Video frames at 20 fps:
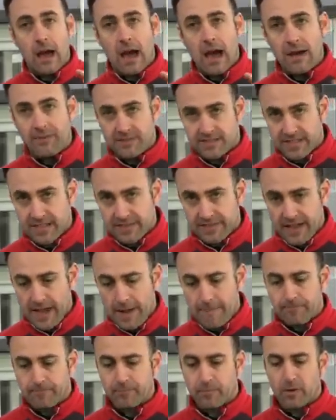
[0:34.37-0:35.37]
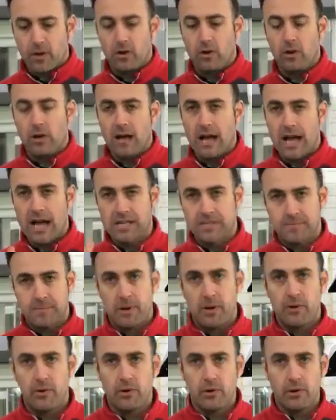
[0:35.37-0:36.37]
Having said that, as
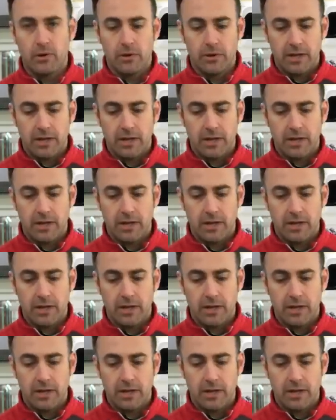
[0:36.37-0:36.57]
per all